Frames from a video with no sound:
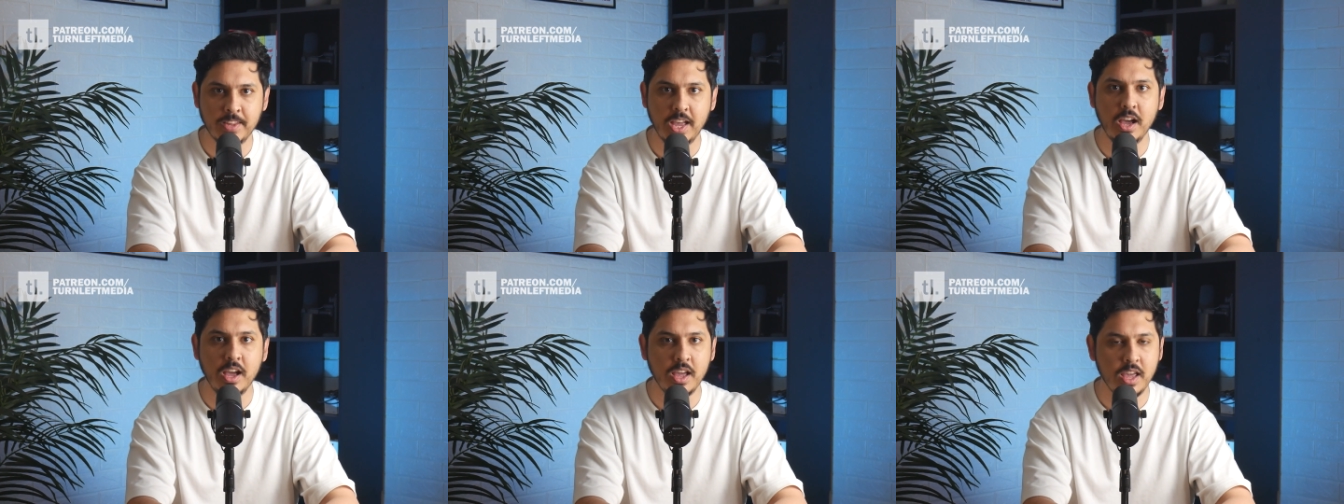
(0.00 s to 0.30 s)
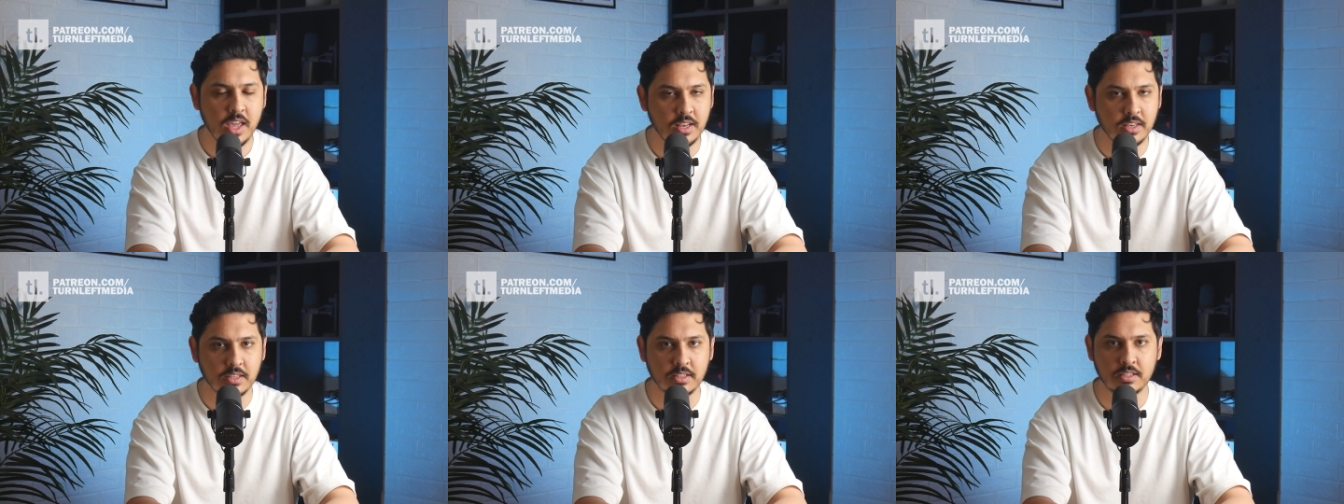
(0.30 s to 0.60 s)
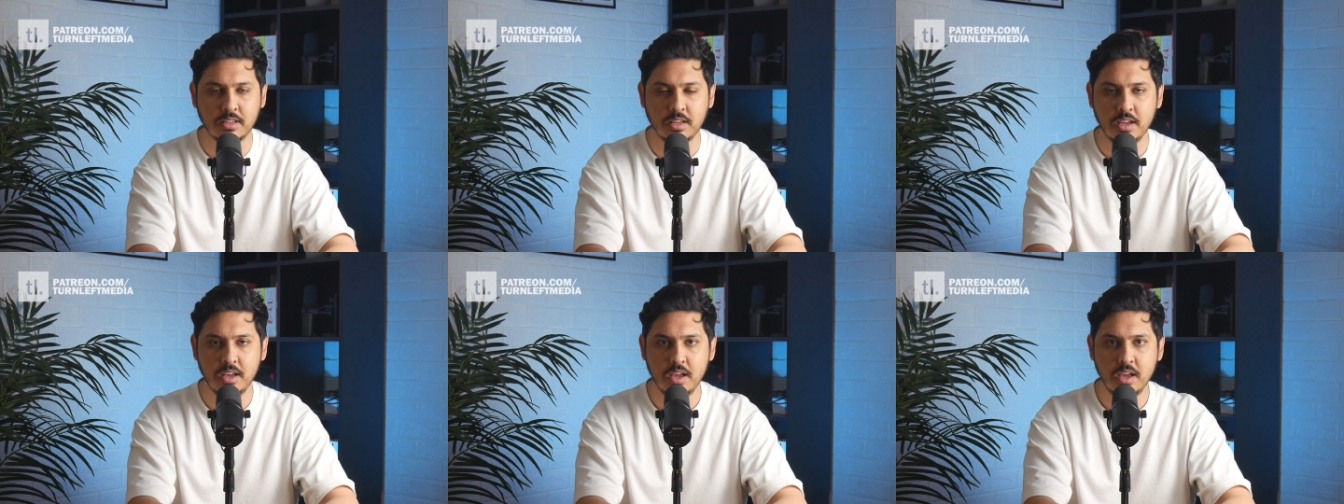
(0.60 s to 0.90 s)
A
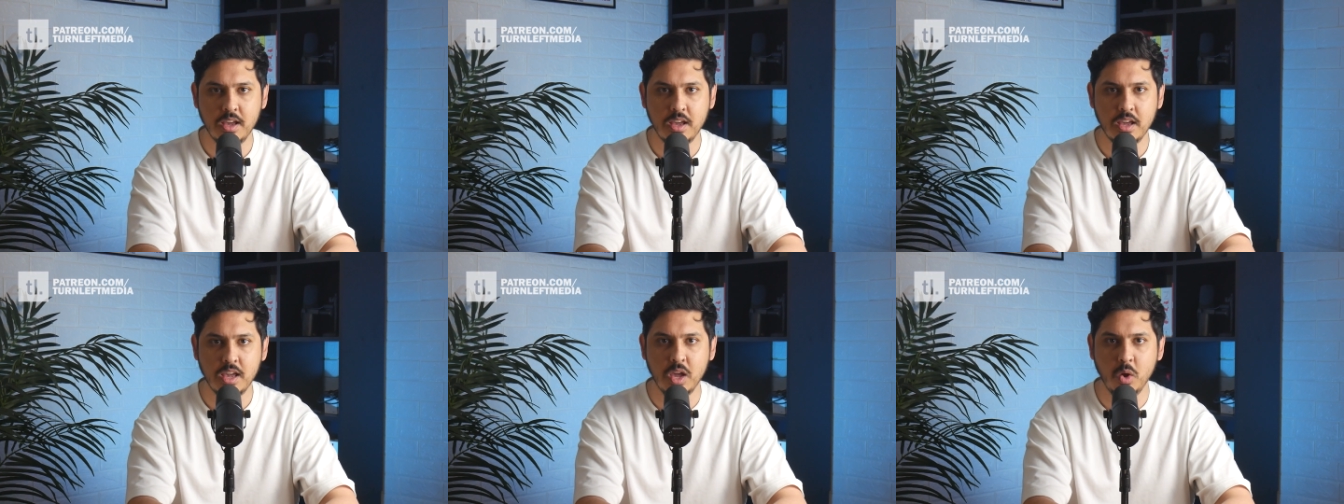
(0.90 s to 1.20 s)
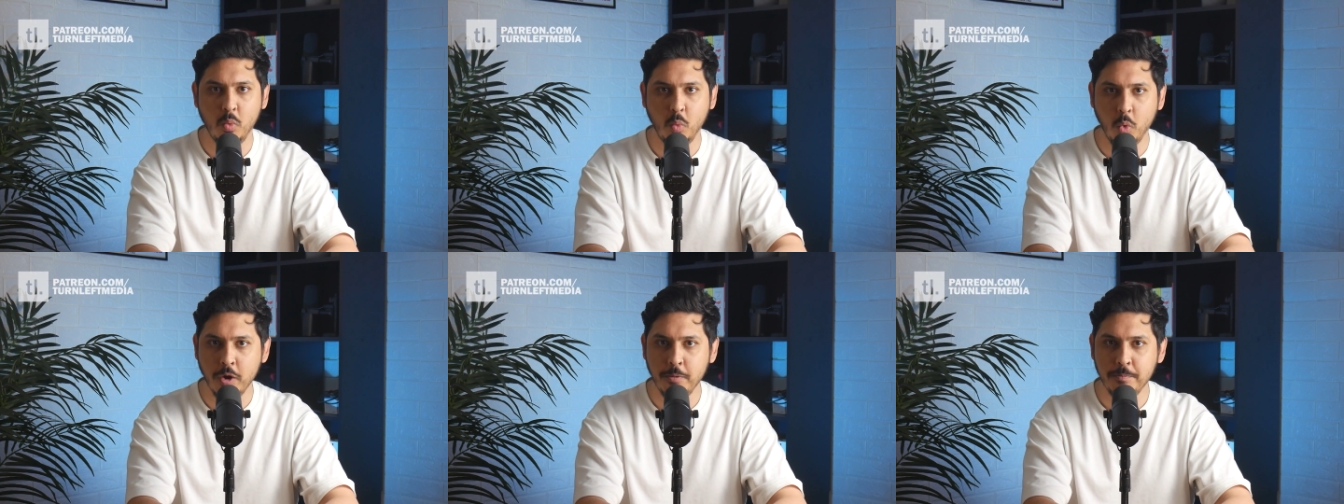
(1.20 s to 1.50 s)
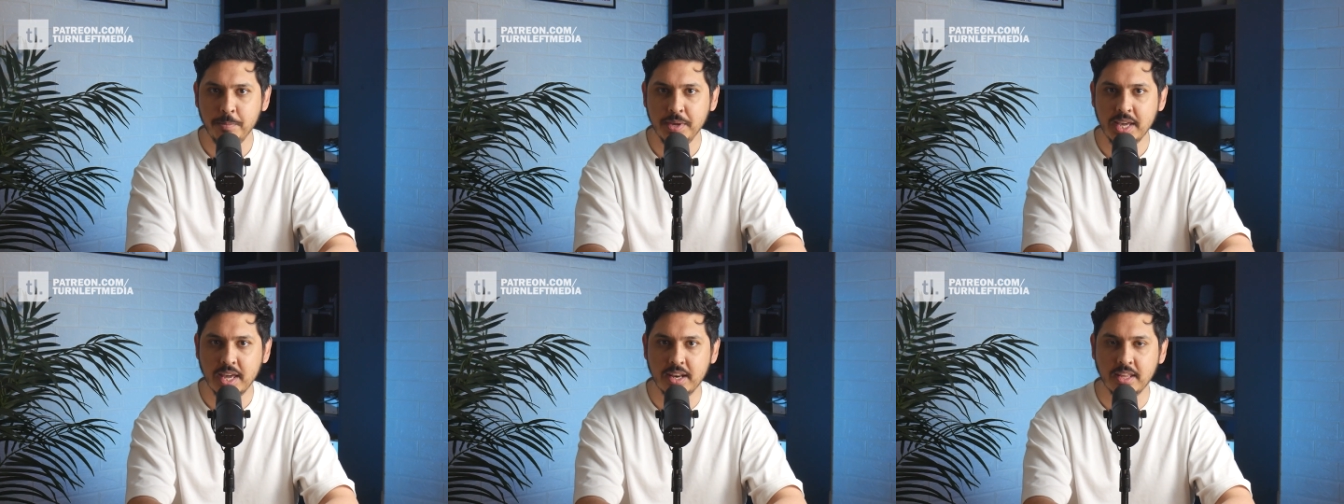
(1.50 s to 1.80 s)
hint it
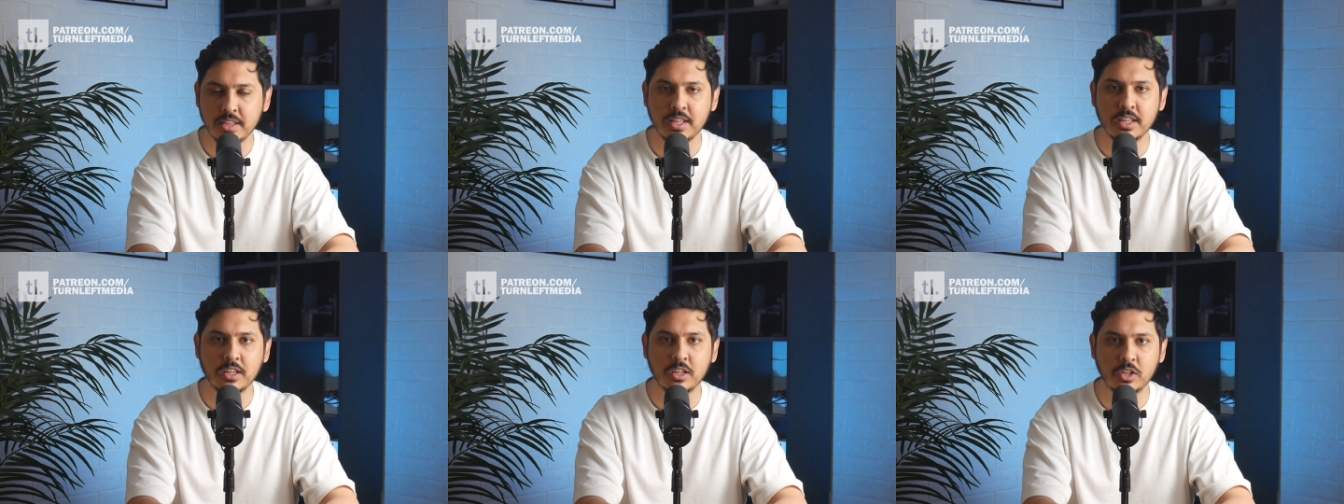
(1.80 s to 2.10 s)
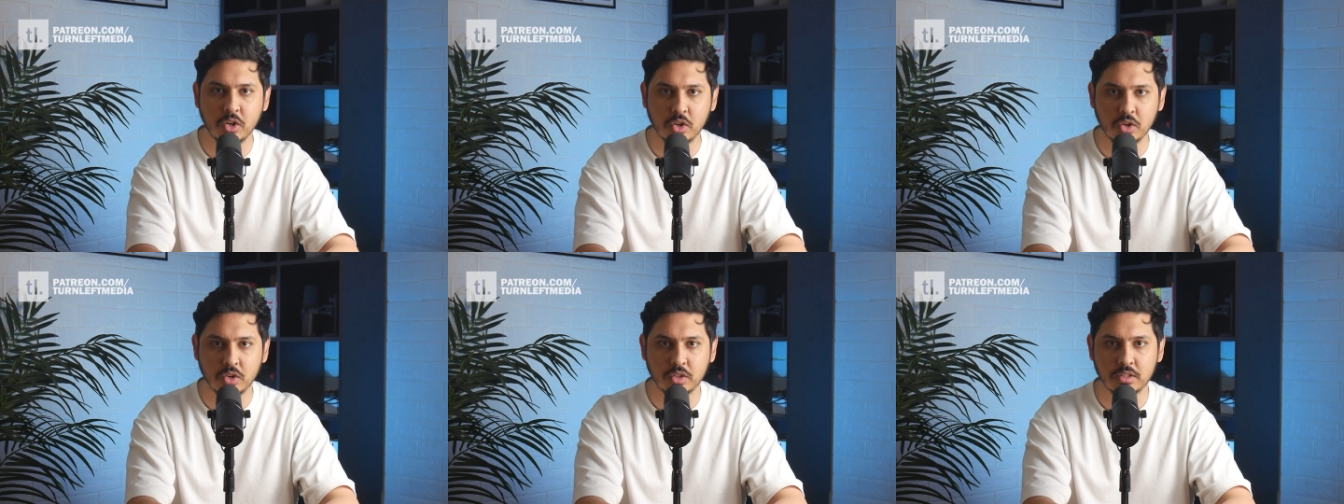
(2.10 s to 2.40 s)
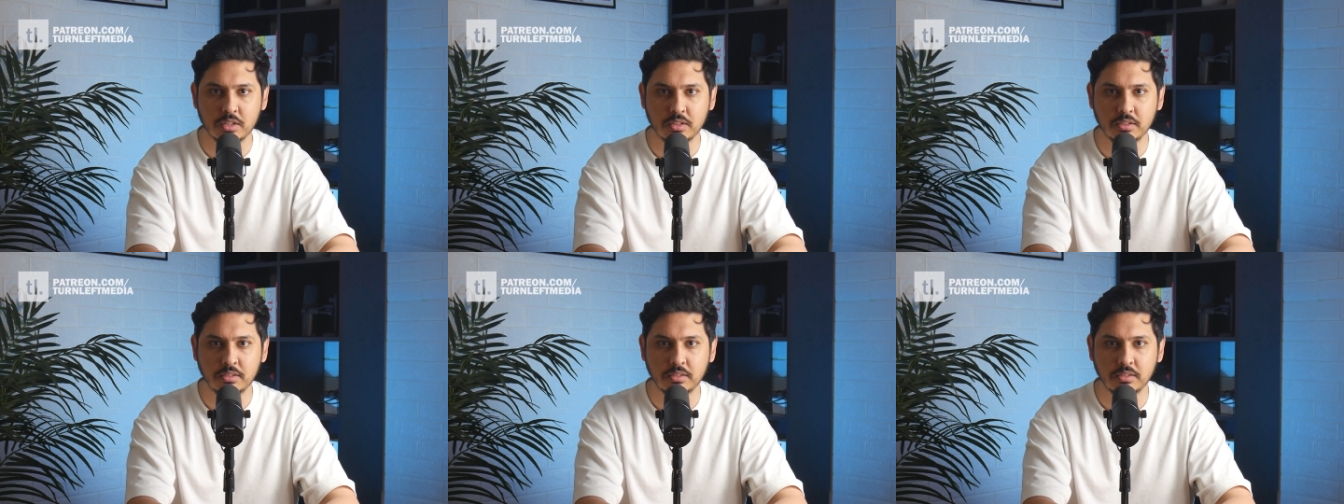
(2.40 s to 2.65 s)
won't be anything good.